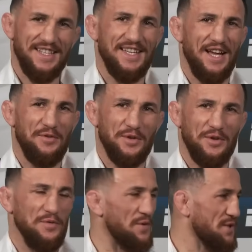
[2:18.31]
Then I will
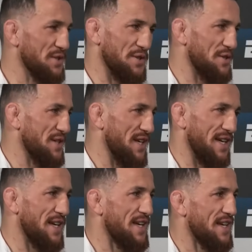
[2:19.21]
go for sure. Right, because it's
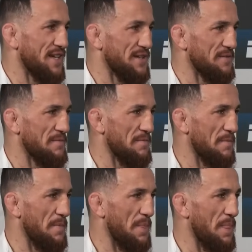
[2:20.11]
like
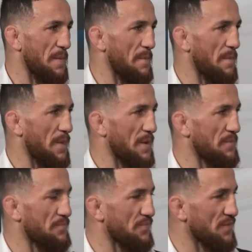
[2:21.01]
Georgian and also
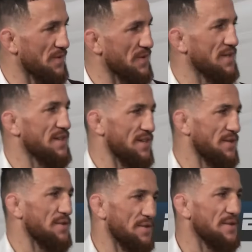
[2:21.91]
Armenian, right? It's also part of the
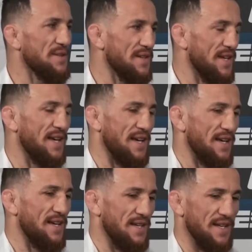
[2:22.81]
Armenian cuisine,
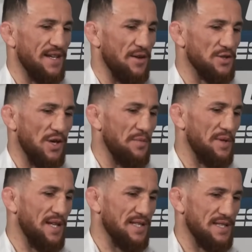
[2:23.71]
correct? Also
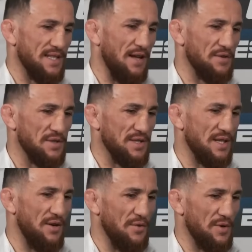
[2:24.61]
Armenians love
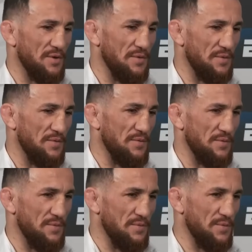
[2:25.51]
our
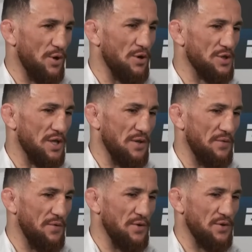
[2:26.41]
culture
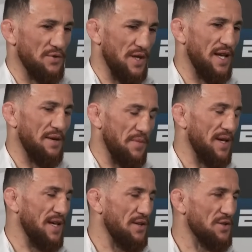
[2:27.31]
and food. Today are
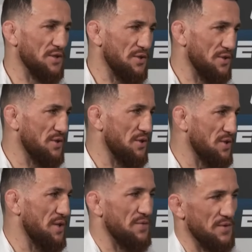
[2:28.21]
making also
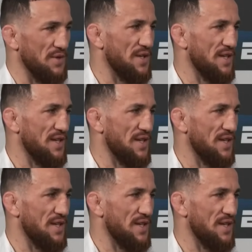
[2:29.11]
Georgian food.